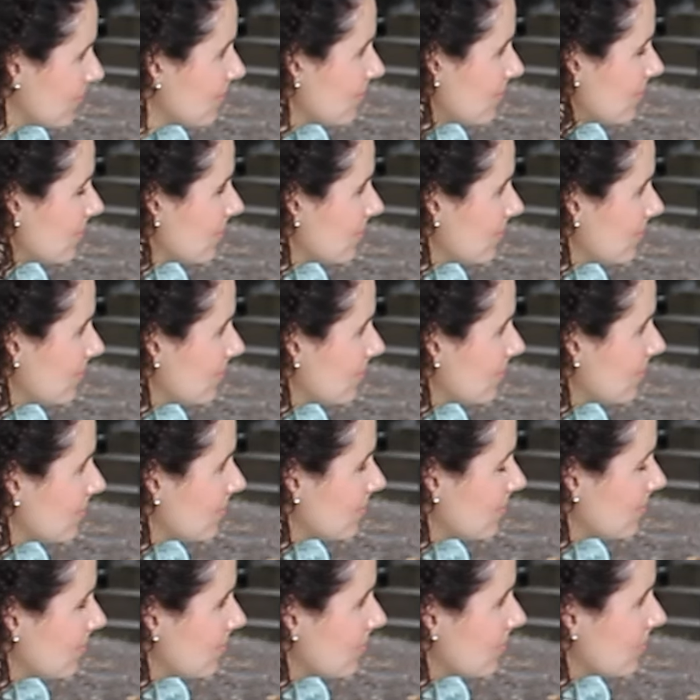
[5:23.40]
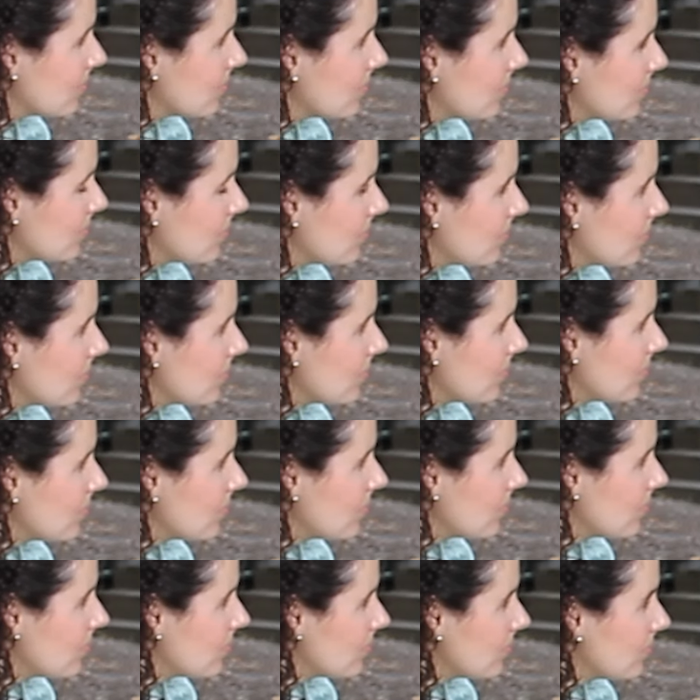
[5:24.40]

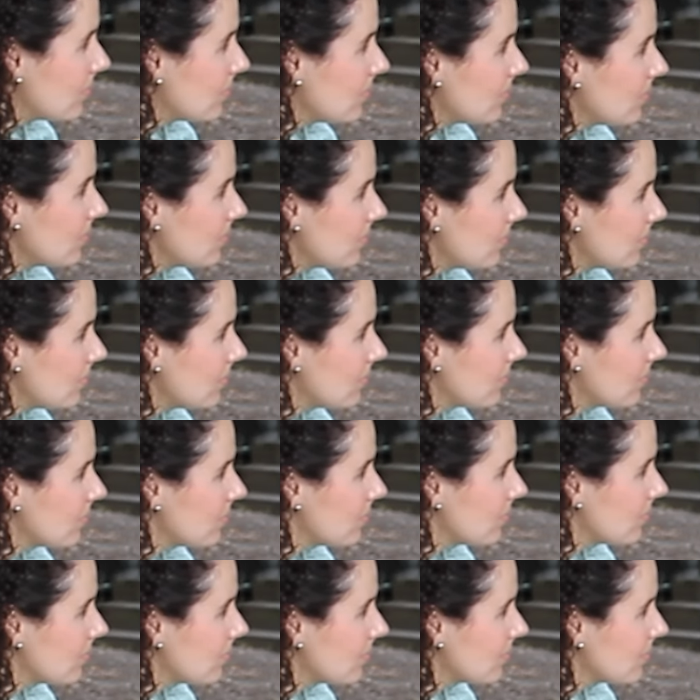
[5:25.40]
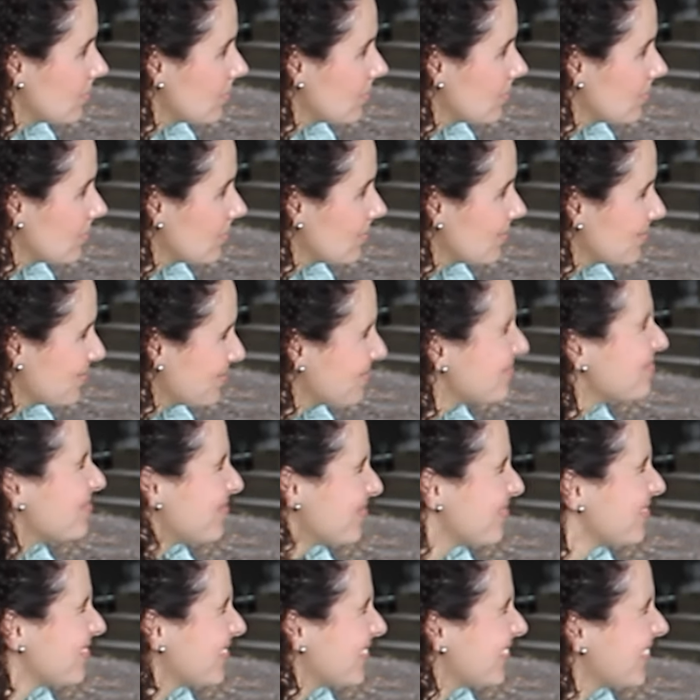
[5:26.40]

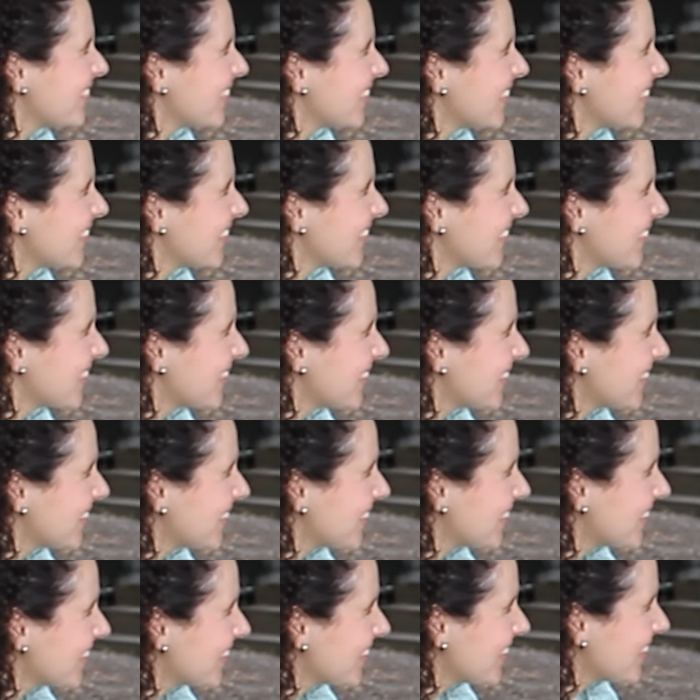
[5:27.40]
The person shown says nothing.